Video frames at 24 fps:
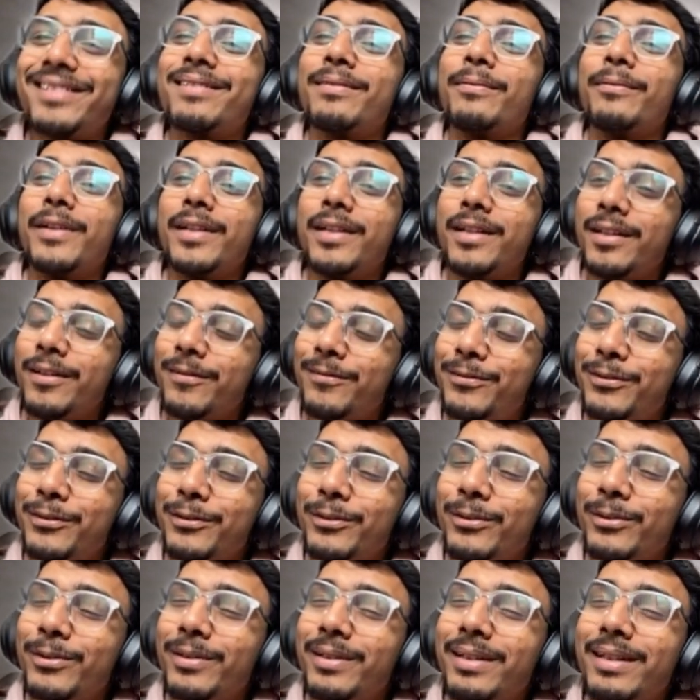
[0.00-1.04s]
It's
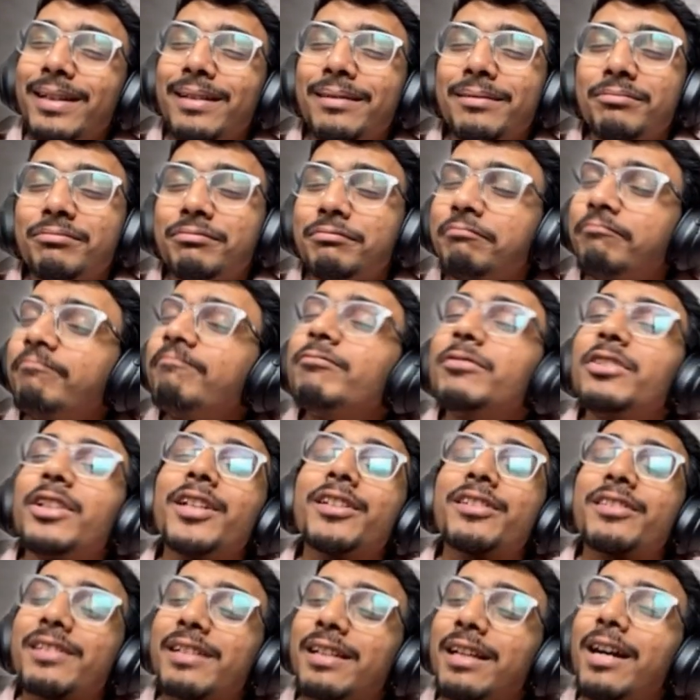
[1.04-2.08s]
wonderful.
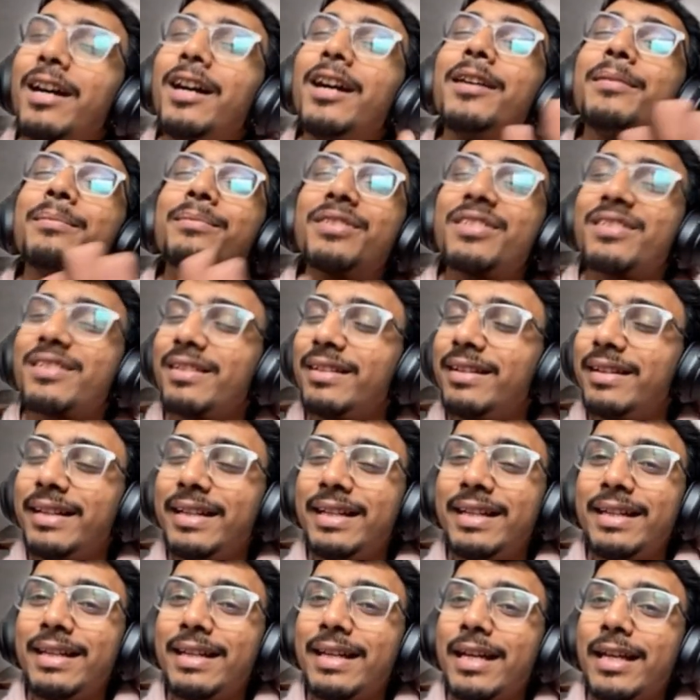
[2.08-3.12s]
Just calm,
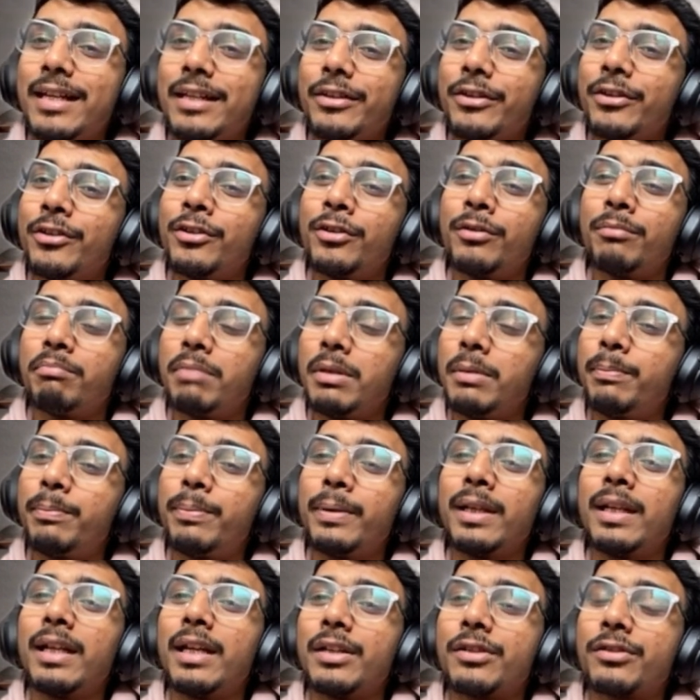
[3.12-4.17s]
steady, and you know,
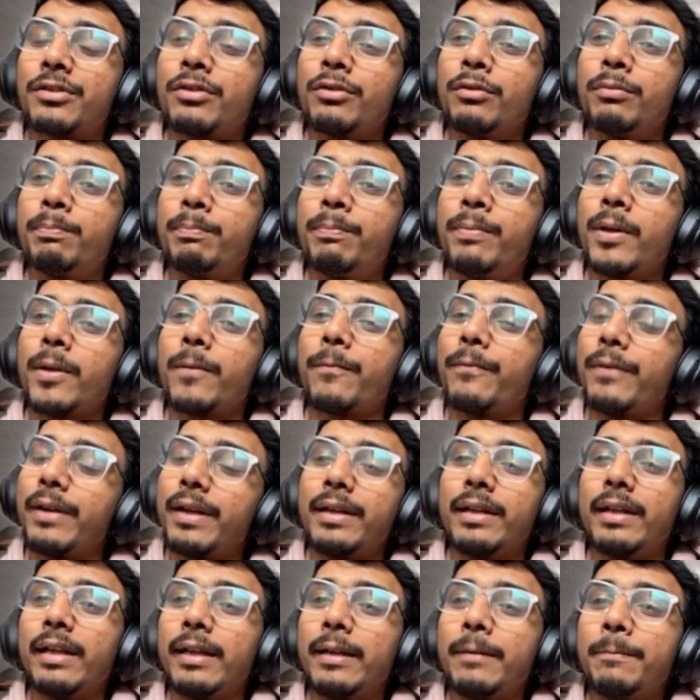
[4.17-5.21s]
people are super
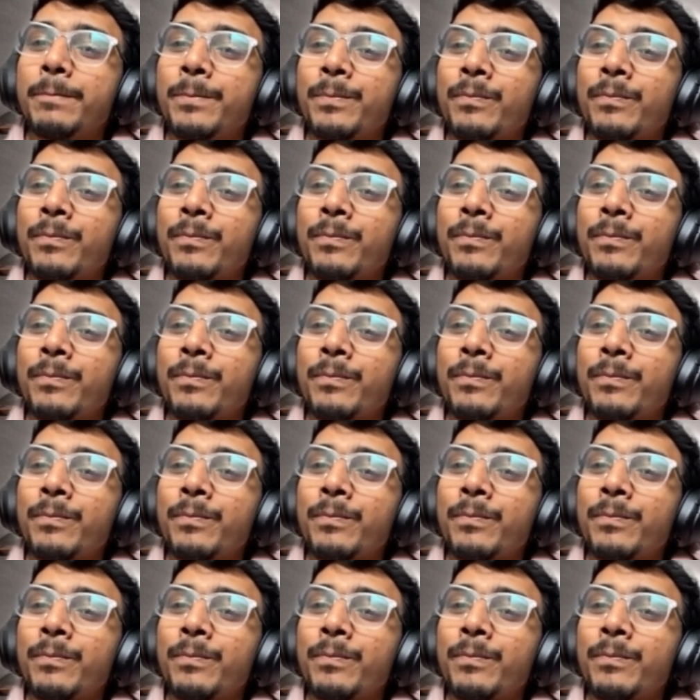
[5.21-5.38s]
friendly.